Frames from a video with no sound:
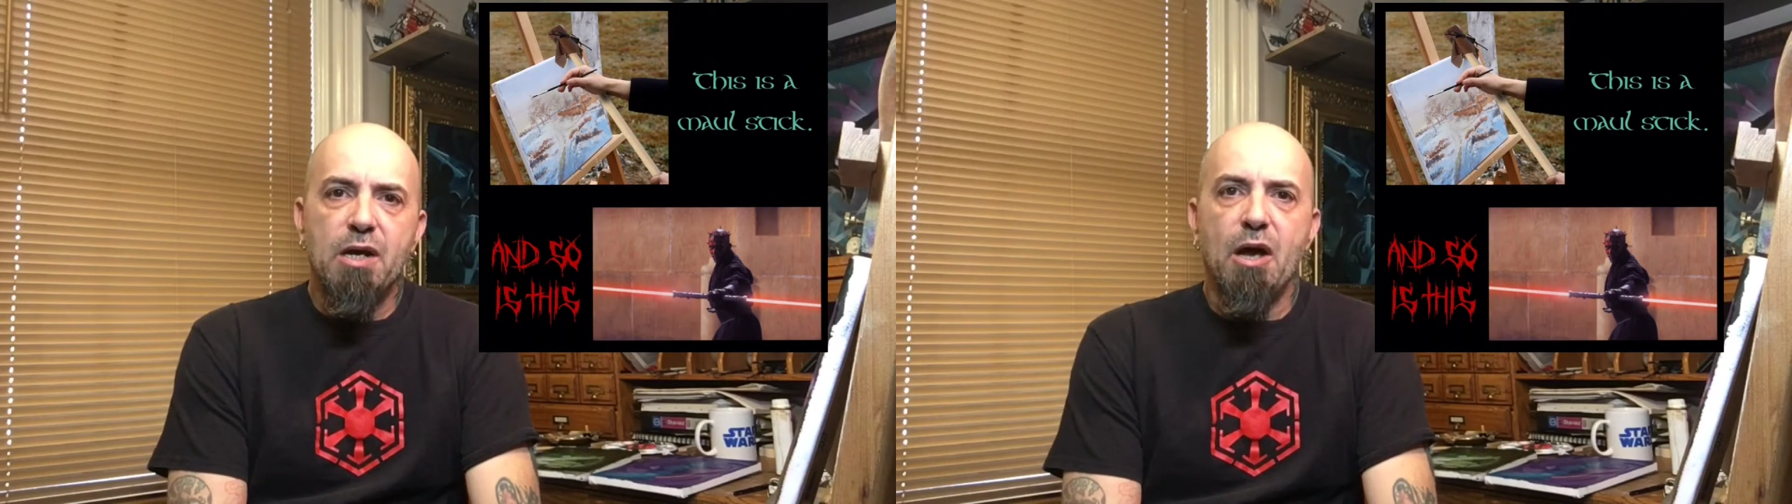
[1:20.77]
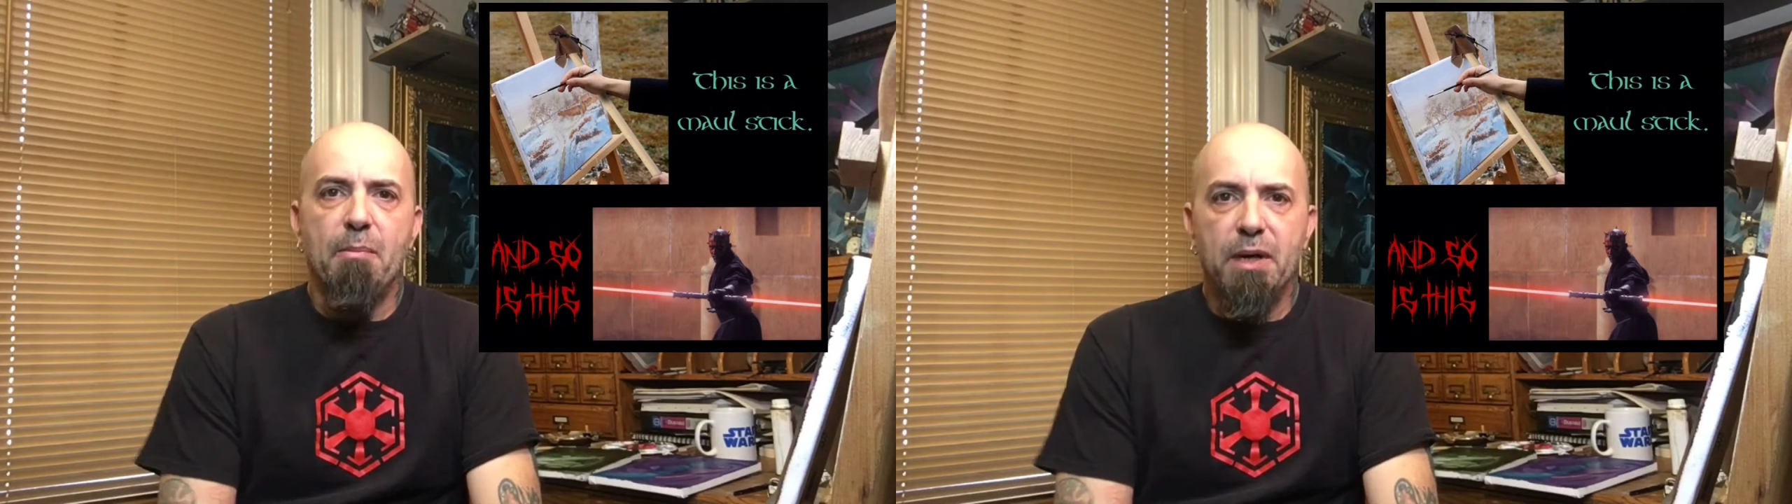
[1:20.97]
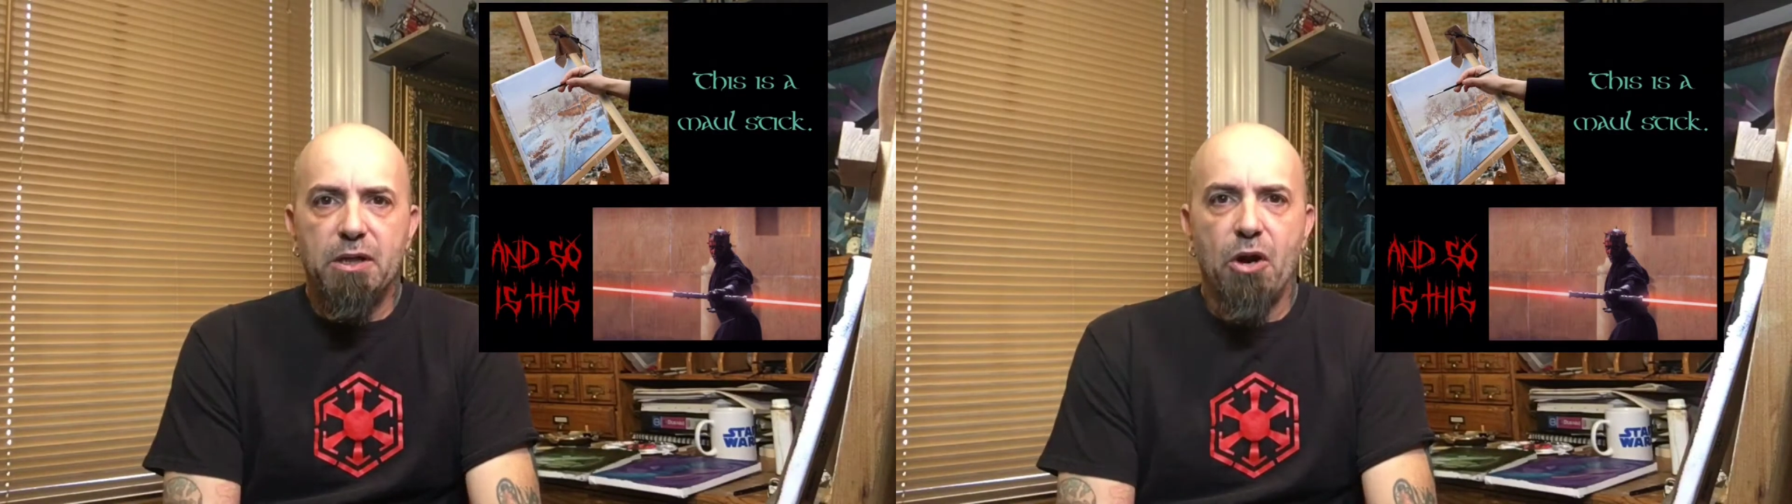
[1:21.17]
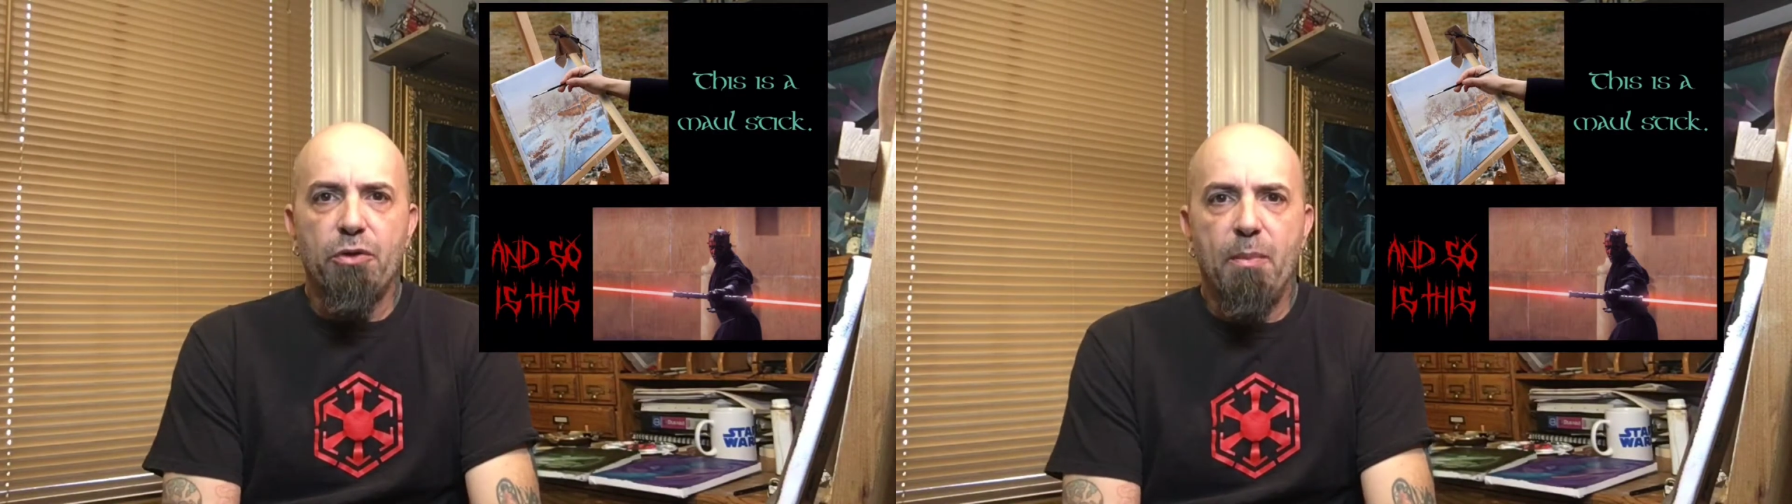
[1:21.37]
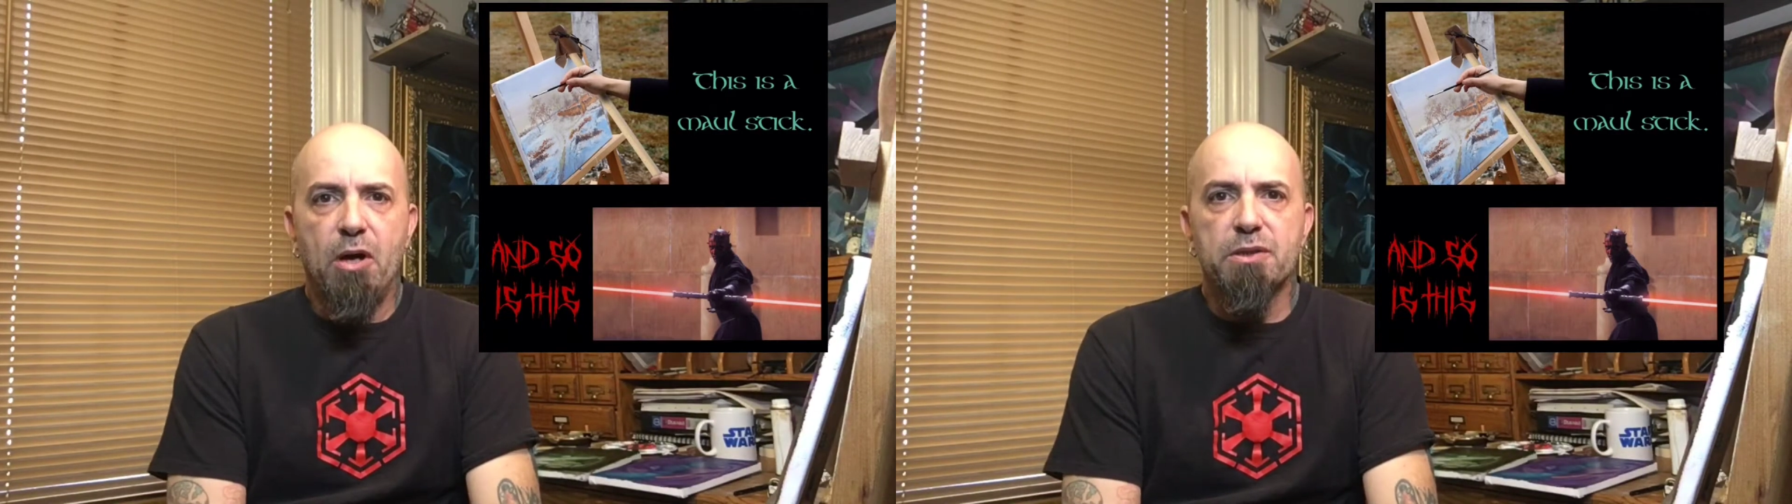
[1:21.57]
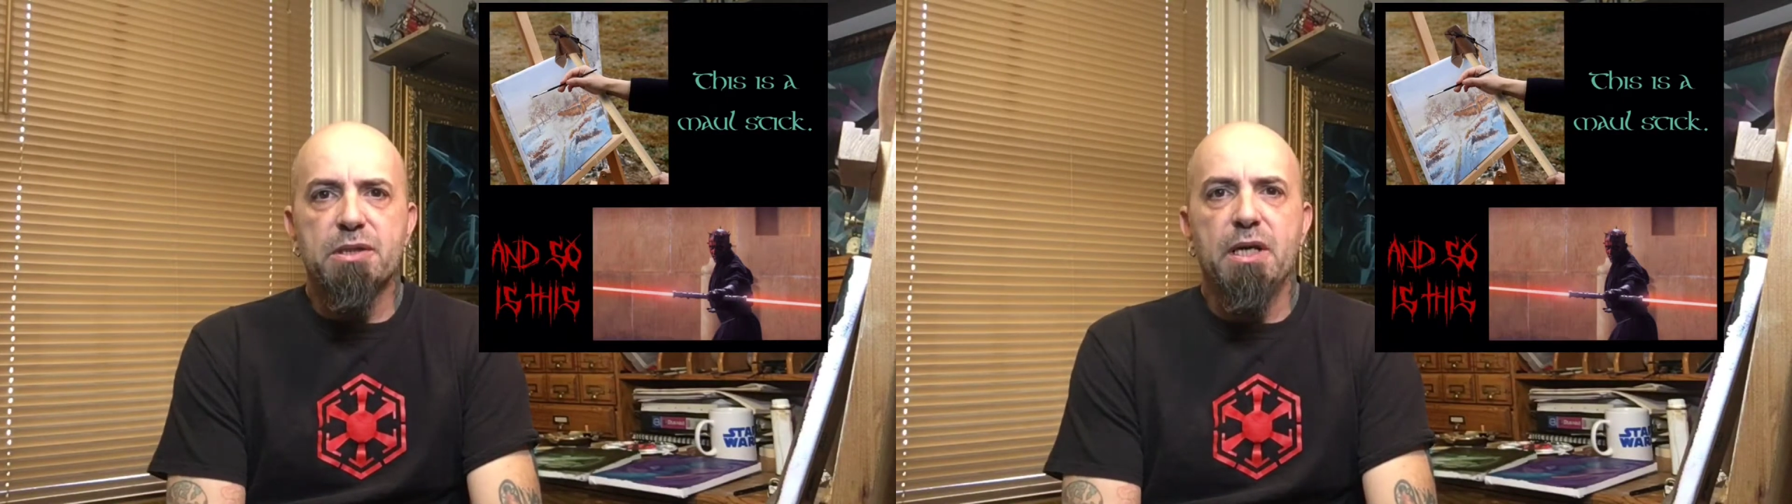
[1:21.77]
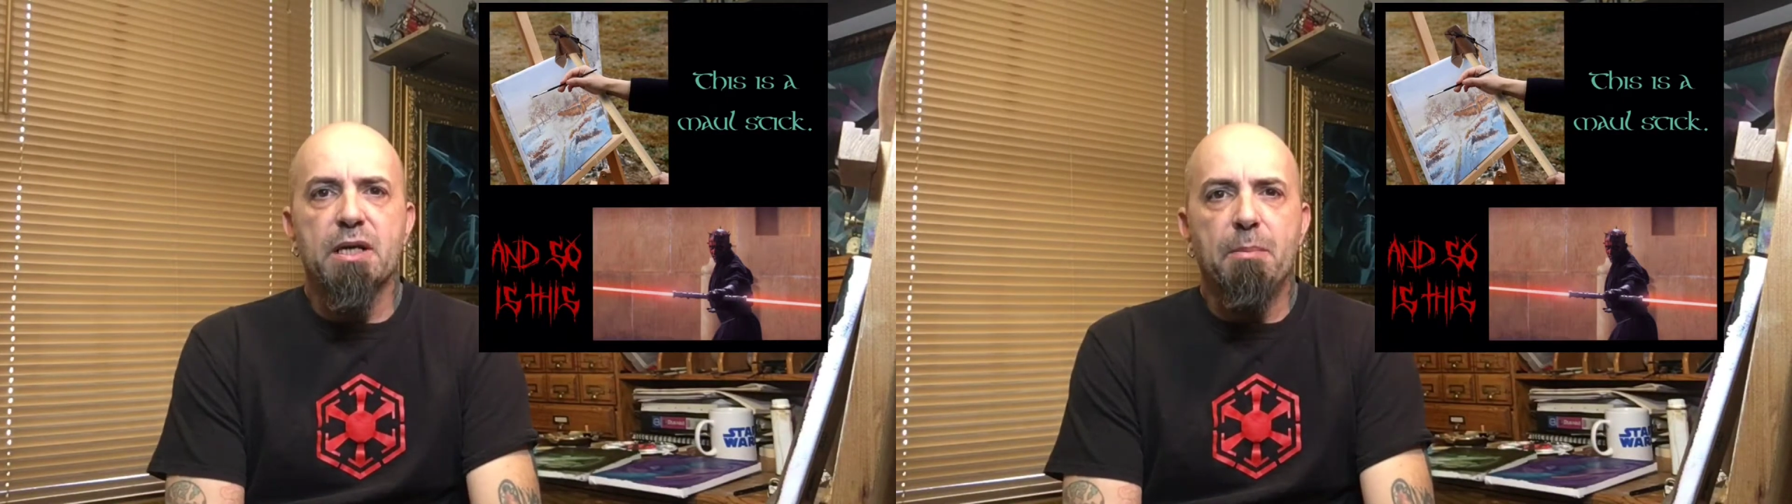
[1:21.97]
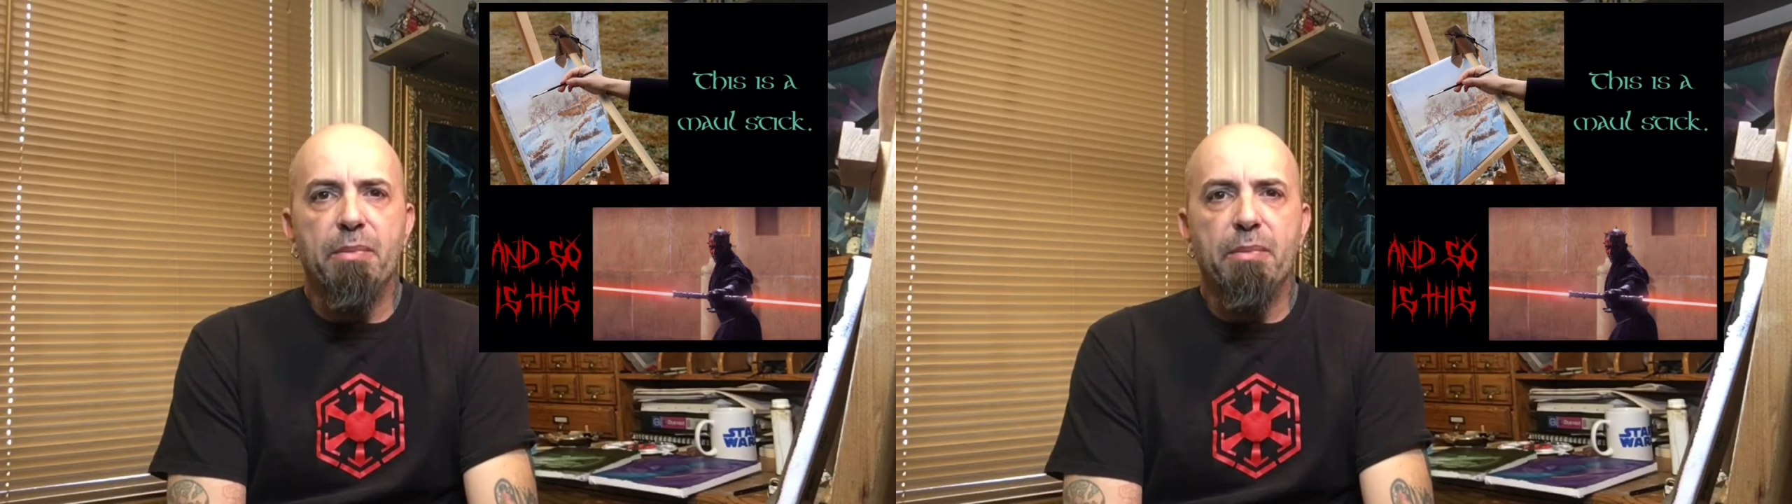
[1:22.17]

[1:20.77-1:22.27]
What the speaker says: not my Darth Maul stick,